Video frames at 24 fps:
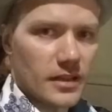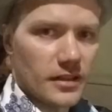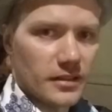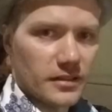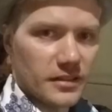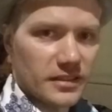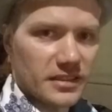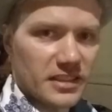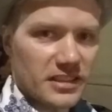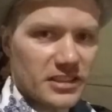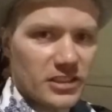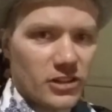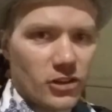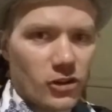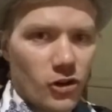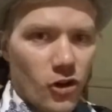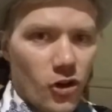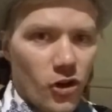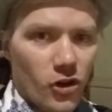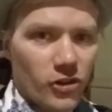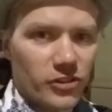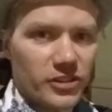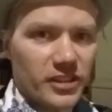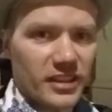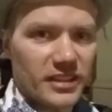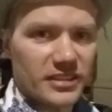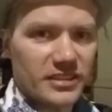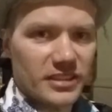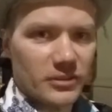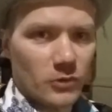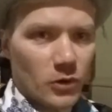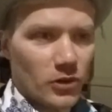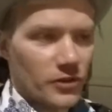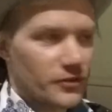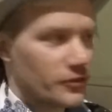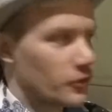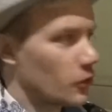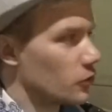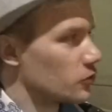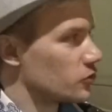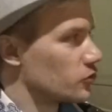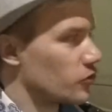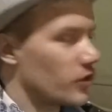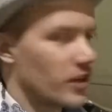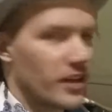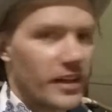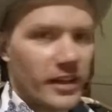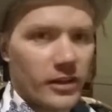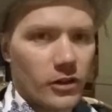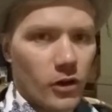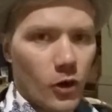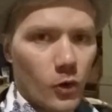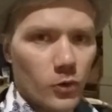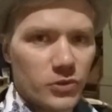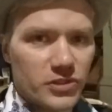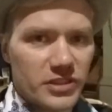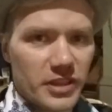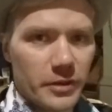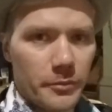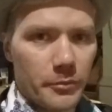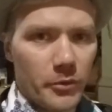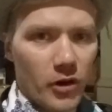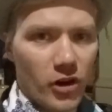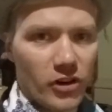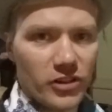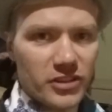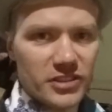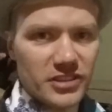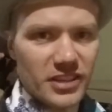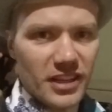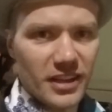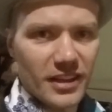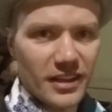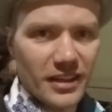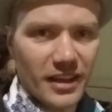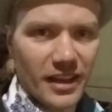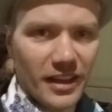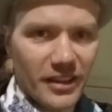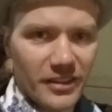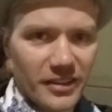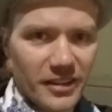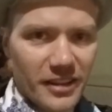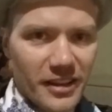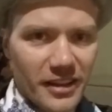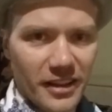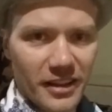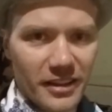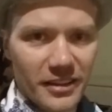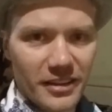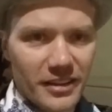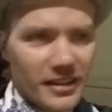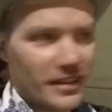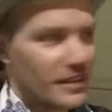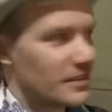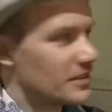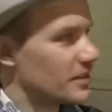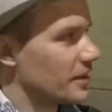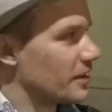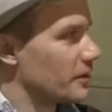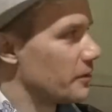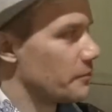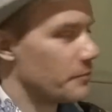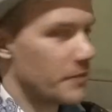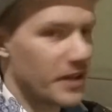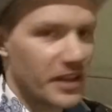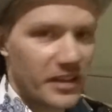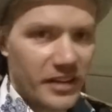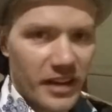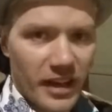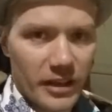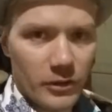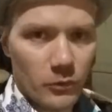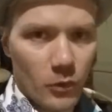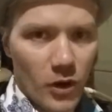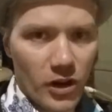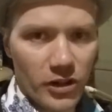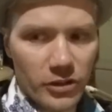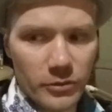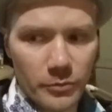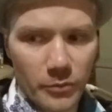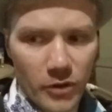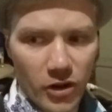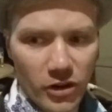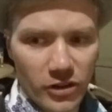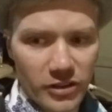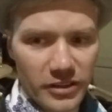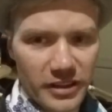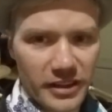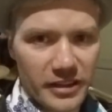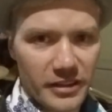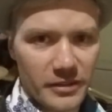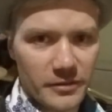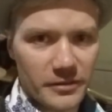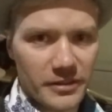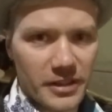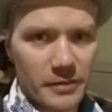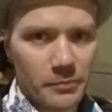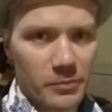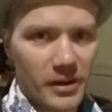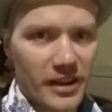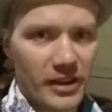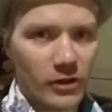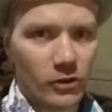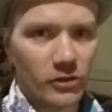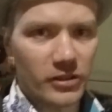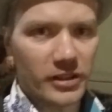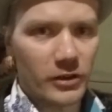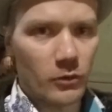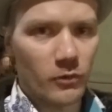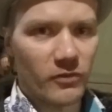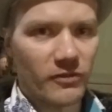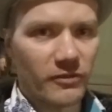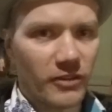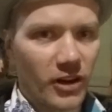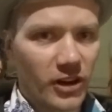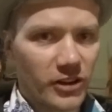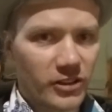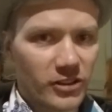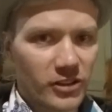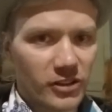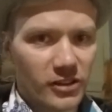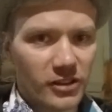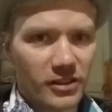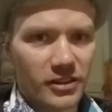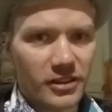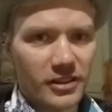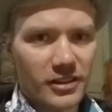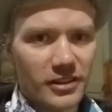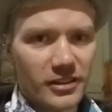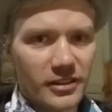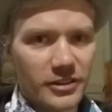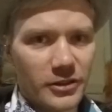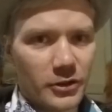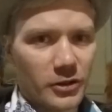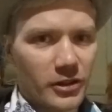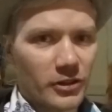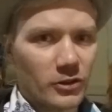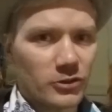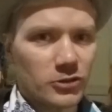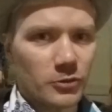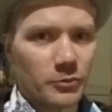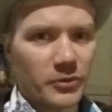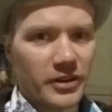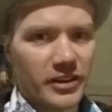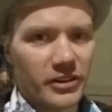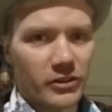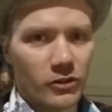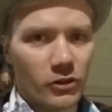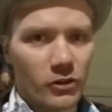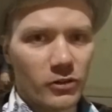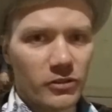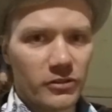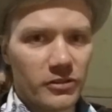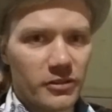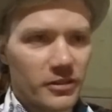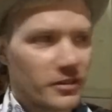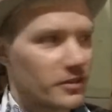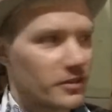This is Glød. It's one of those really cozy bars, and it's a beer and wine bar. They play only vinyl. You can also bring your own